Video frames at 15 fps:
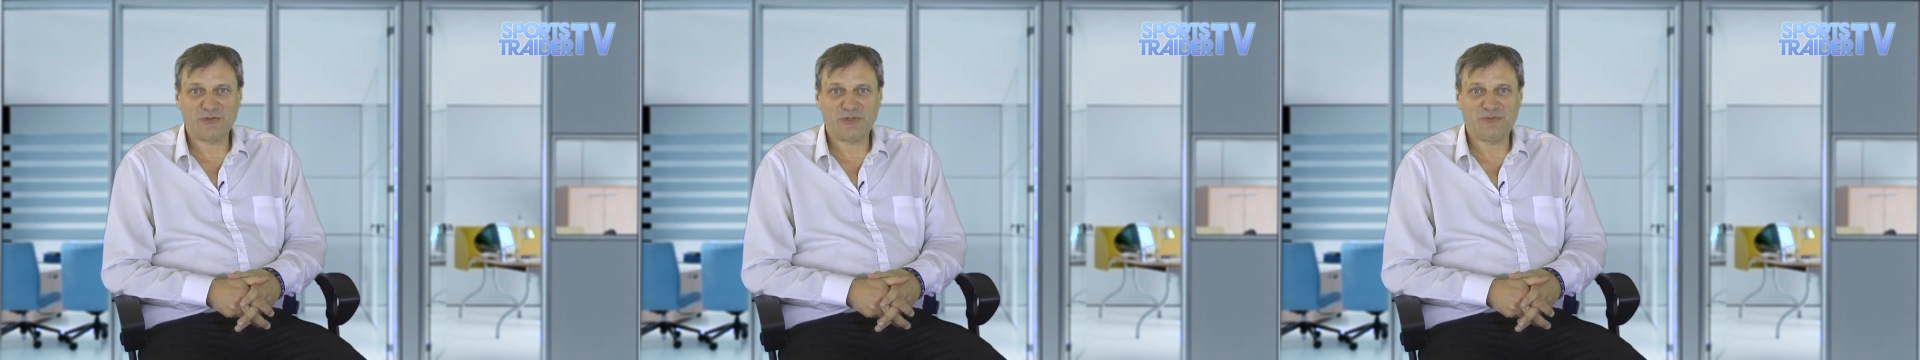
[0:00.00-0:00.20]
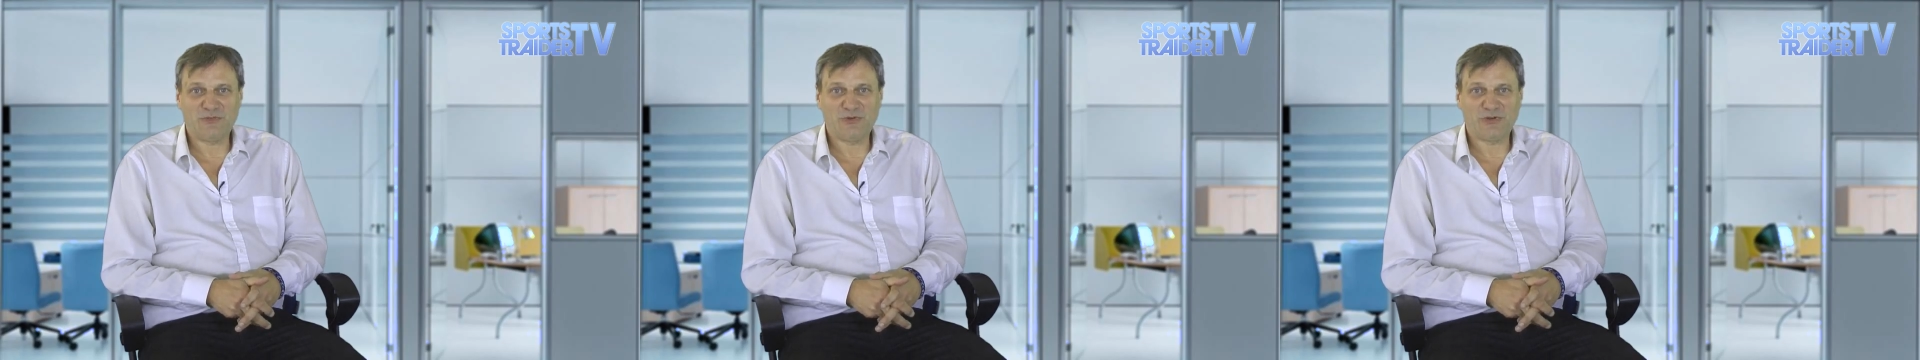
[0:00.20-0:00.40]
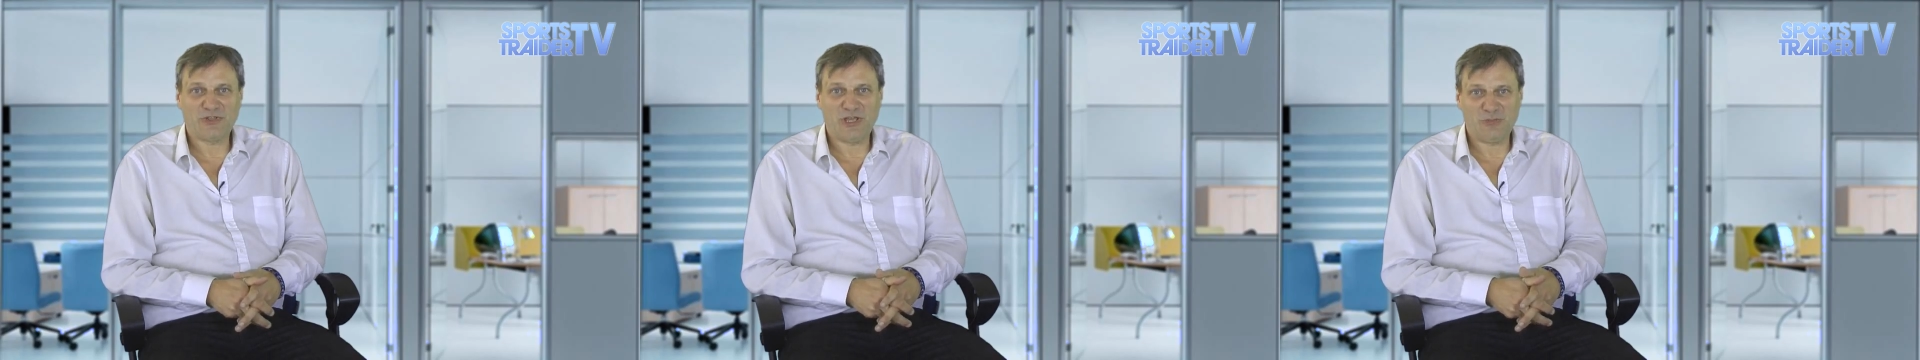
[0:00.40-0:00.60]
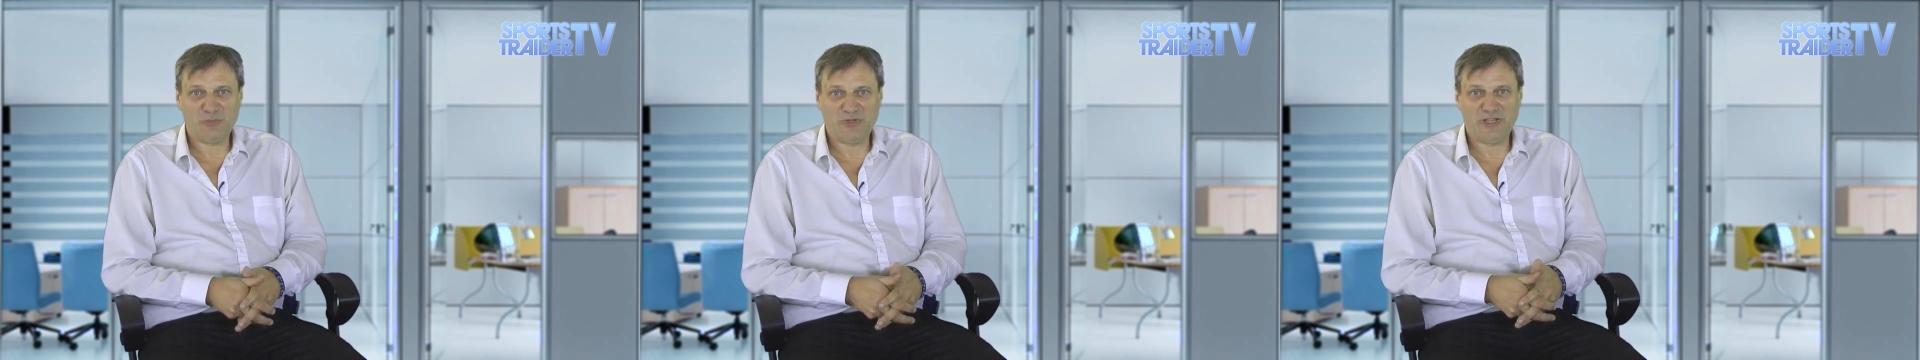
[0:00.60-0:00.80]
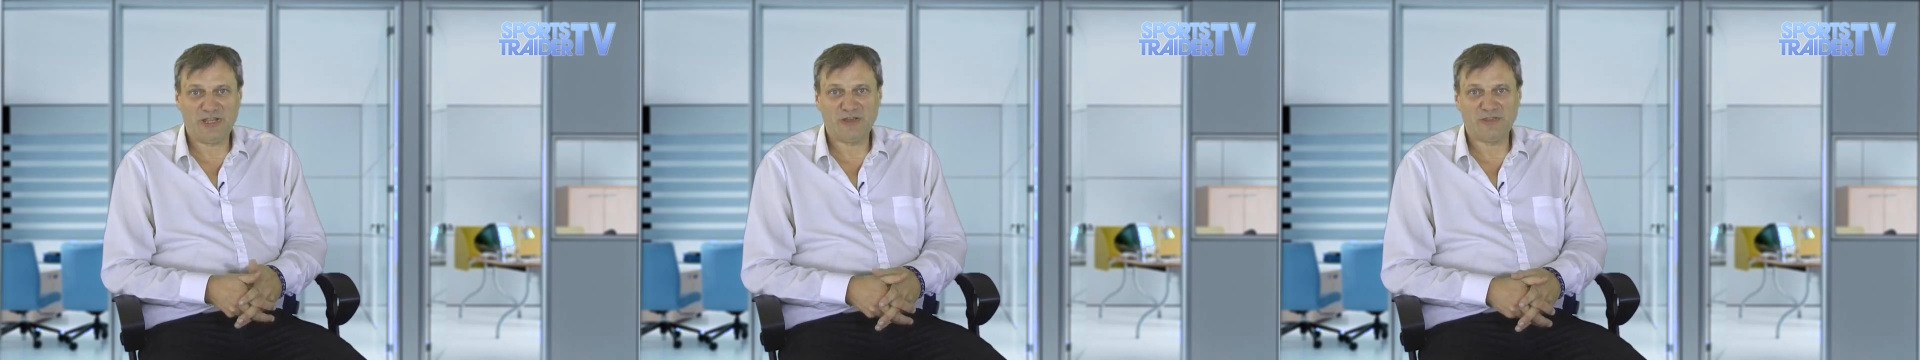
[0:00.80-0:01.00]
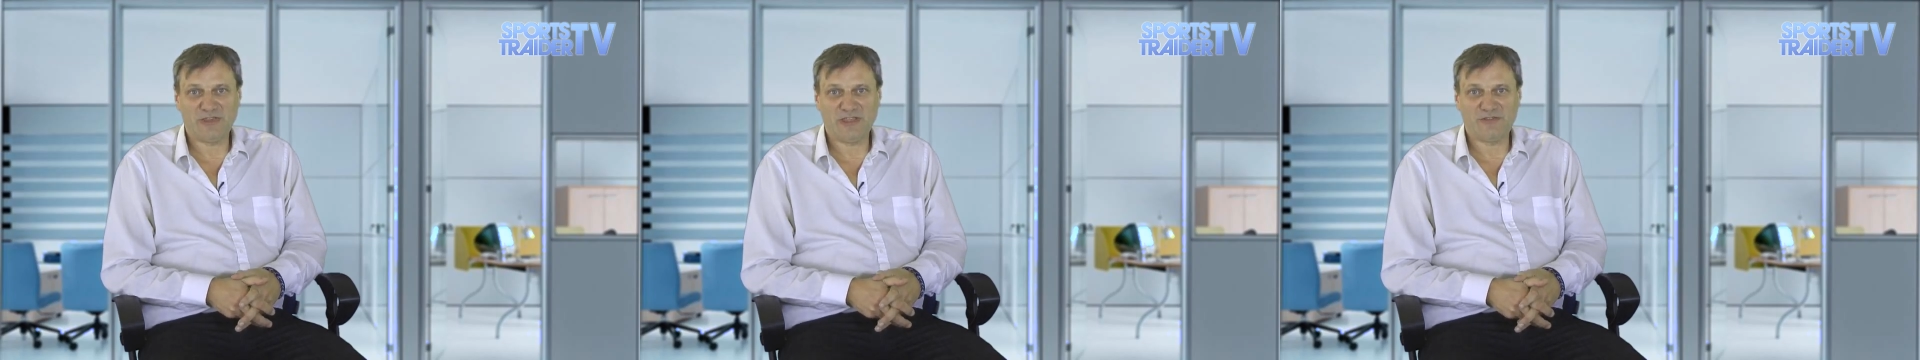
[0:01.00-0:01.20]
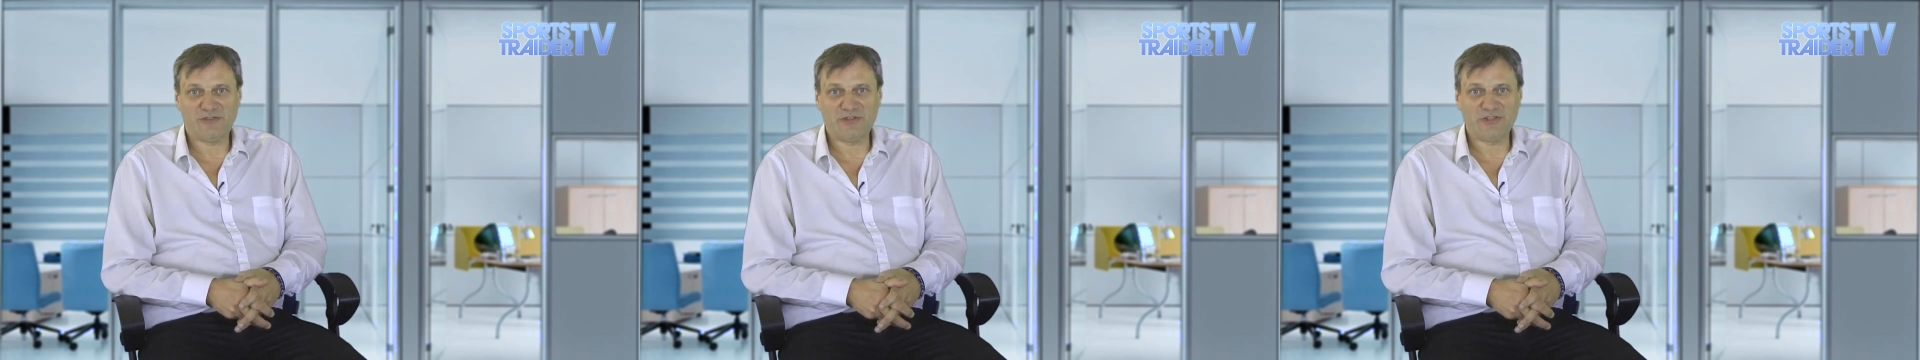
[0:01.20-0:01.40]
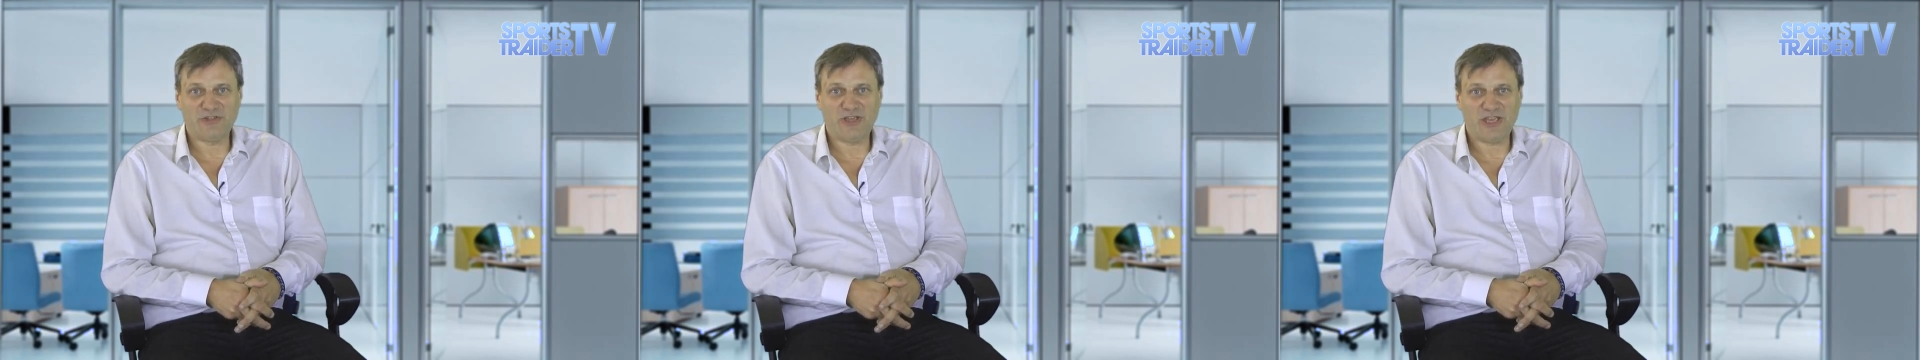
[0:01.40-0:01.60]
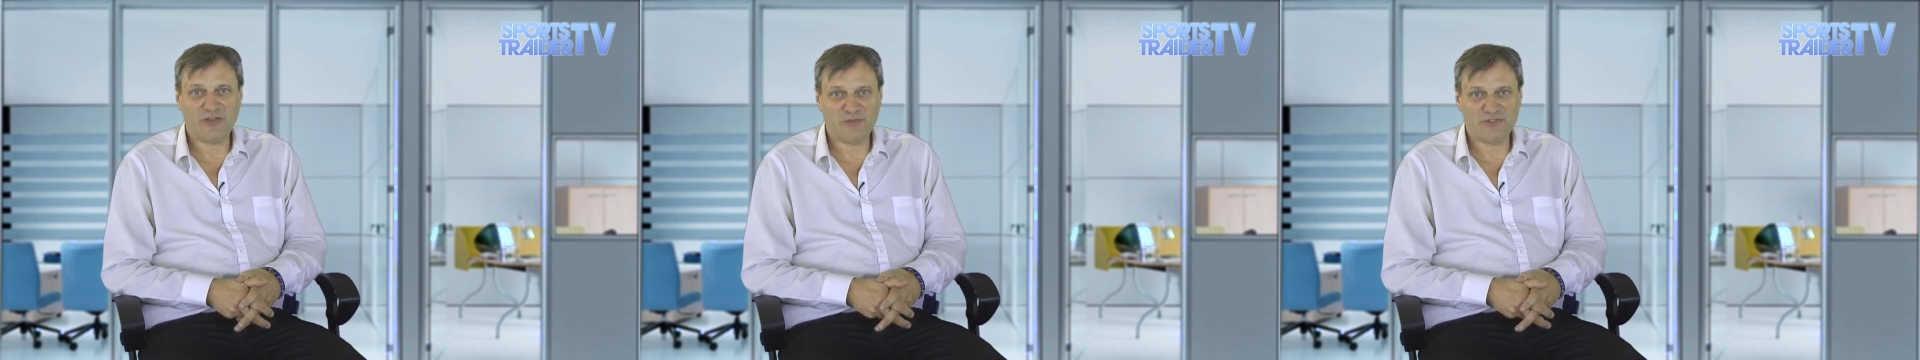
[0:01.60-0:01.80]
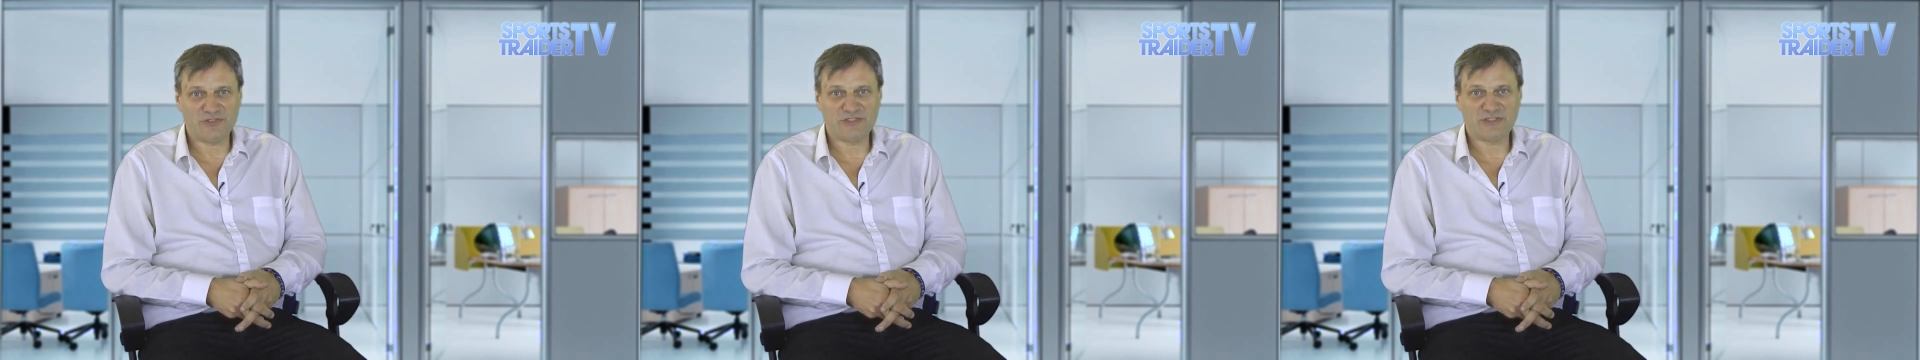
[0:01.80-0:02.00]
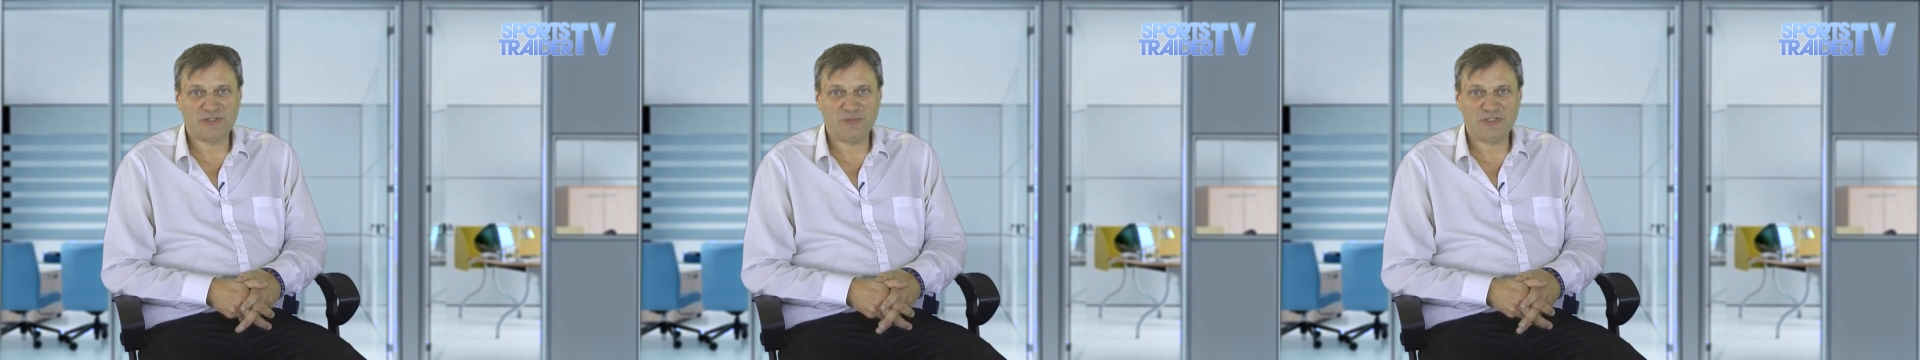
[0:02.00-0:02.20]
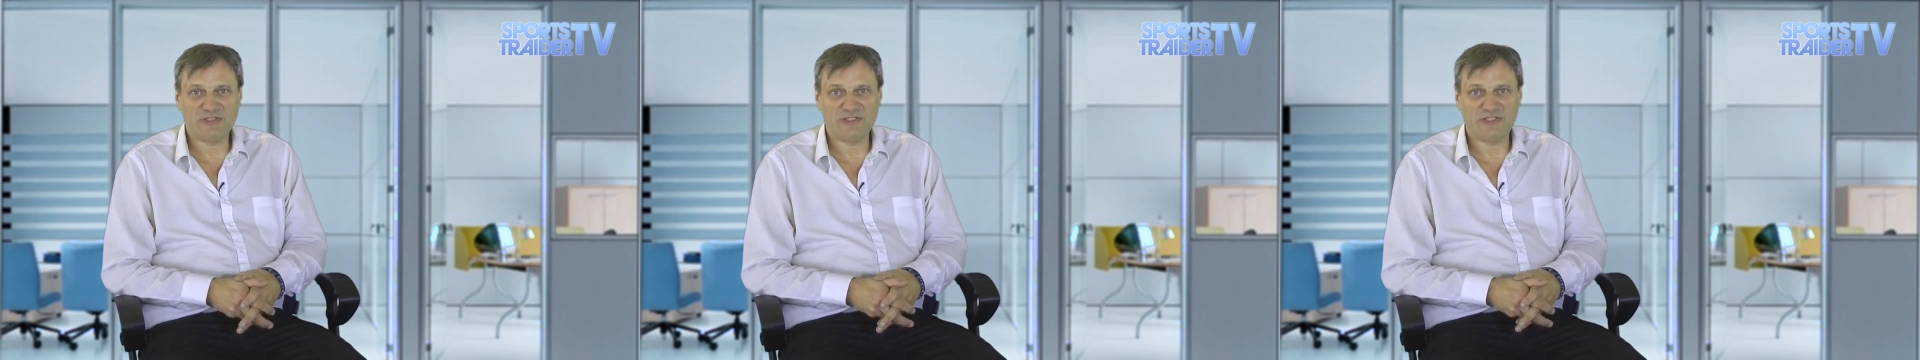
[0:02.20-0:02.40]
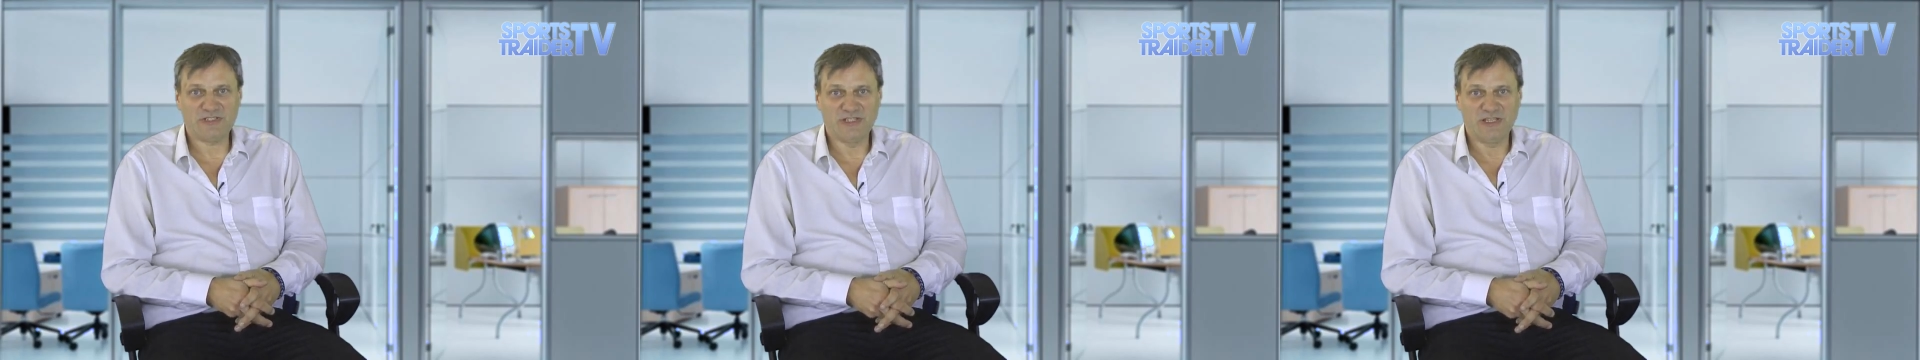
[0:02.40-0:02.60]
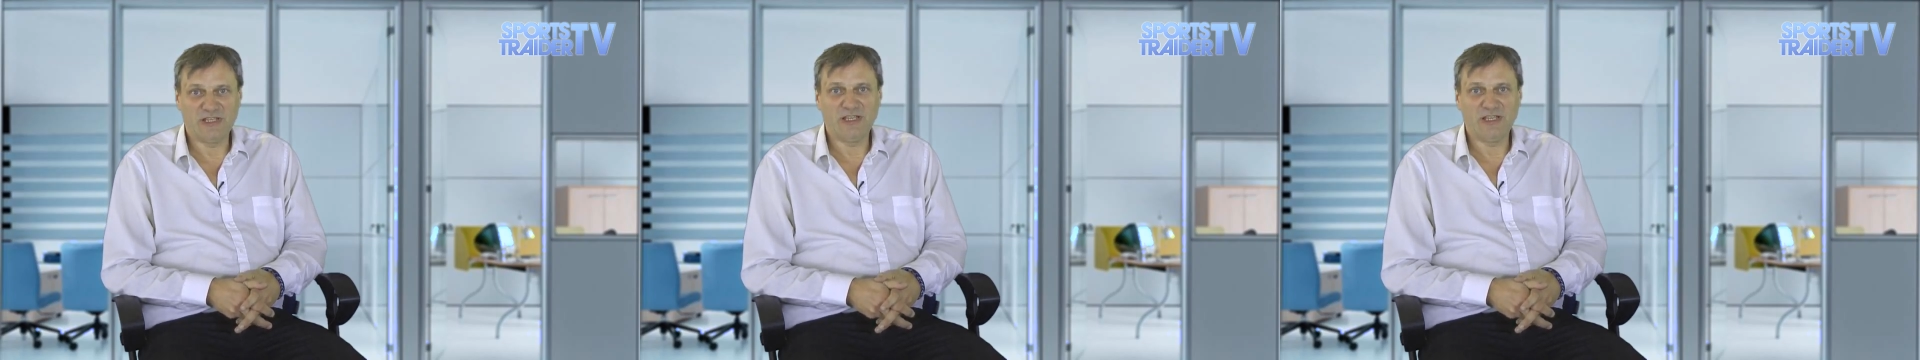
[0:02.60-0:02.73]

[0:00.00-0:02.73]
if you're a company out there and you haven't committed